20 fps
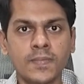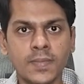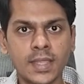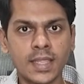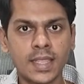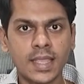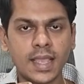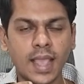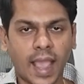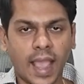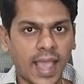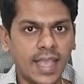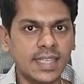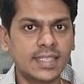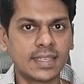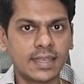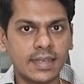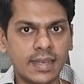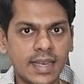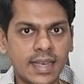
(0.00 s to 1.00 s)
as
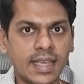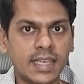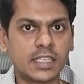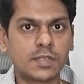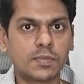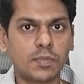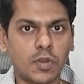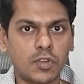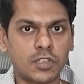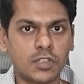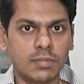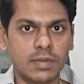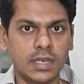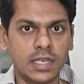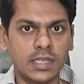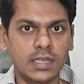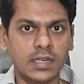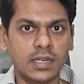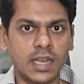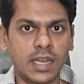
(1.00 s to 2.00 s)
early as possible in the
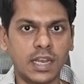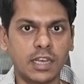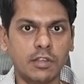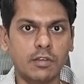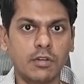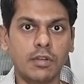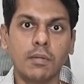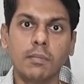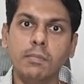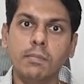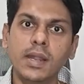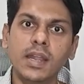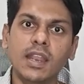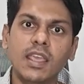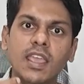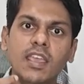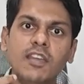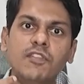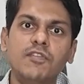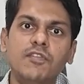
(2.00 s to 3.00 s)
tenure. But if
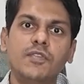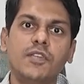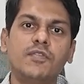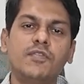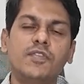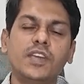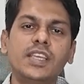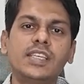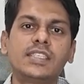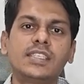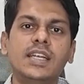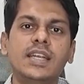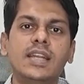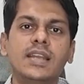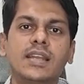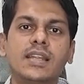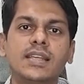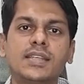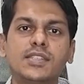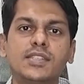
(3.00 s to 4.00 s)
a fixed interest
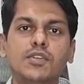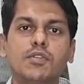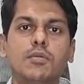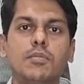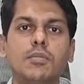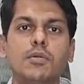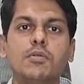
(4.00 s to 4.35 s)
home loan does